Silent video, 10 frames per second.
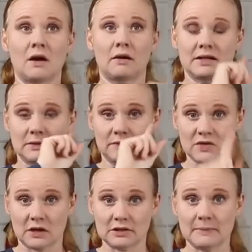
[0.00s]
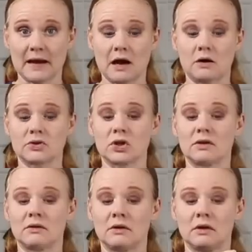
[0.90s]
Okay, so we've talked about
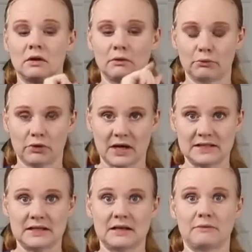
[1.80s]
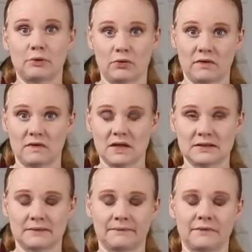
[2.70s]
pricing of both of these.